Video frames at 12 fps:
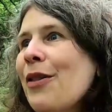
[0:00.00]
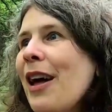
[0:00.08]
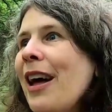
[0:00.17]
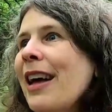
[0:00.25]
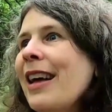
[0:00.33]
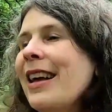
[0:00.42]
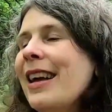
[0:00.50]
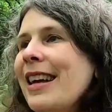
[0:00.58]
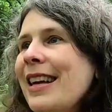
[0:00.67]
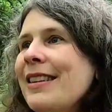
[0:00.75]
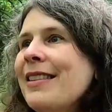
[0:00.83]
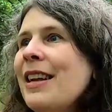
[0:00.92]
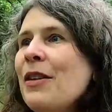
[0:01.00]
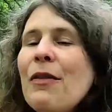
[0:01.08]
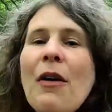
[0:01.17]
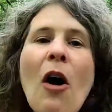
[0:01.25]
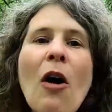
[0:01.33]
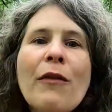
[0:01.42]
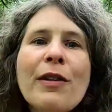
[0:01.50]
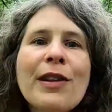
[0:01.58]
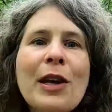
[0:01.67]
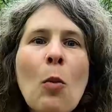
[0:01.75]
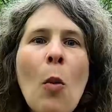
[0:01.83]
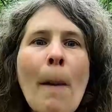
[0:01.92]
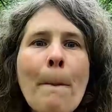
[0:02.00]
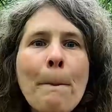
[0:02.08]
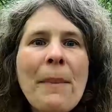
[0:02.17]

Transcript: that instead of harvesting one